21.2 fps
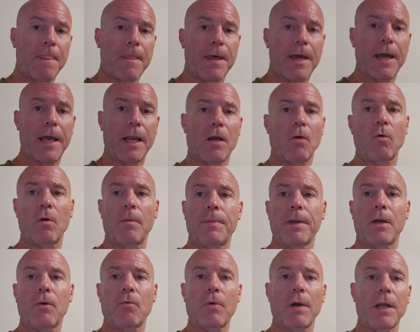and I will
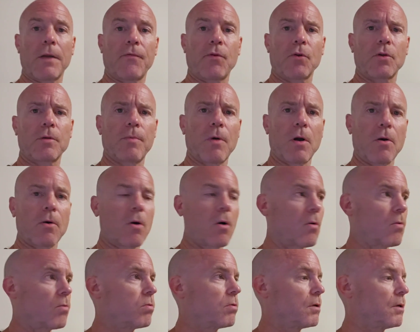be ready for
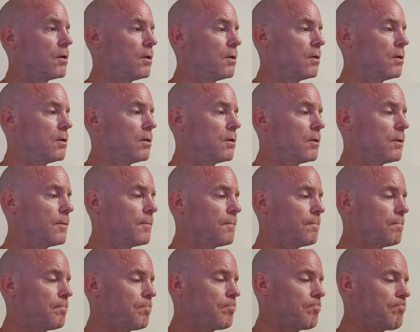tomorrow.
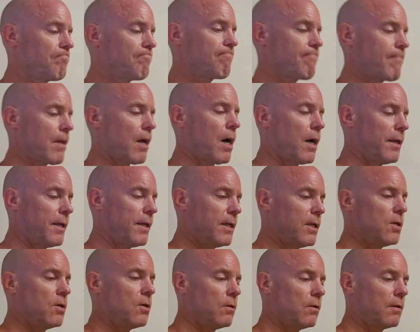I did
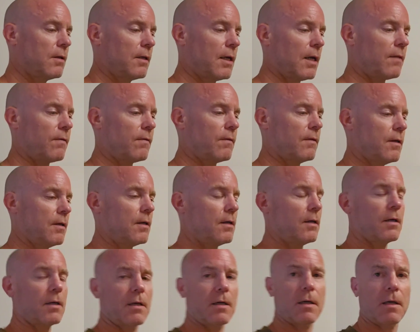not get
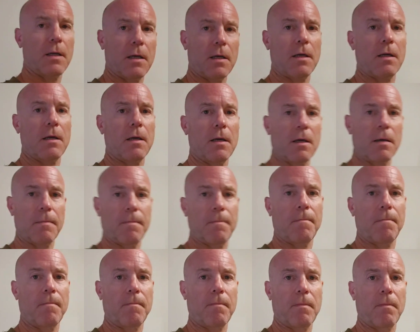the
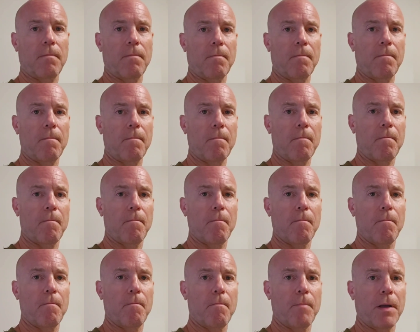
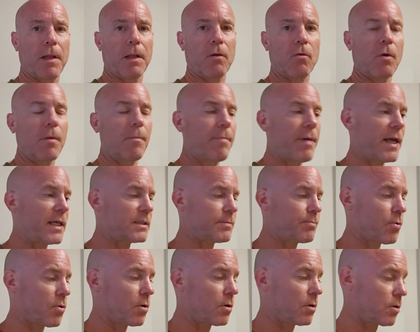pilgrim
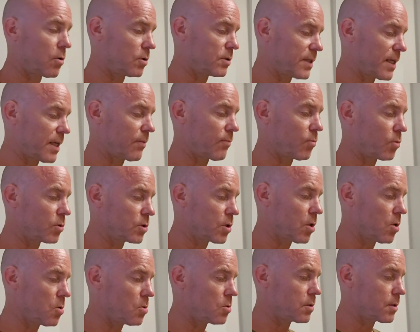passport because that was
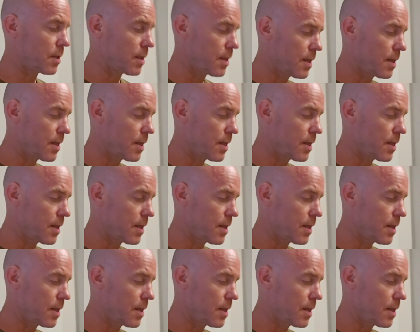closed,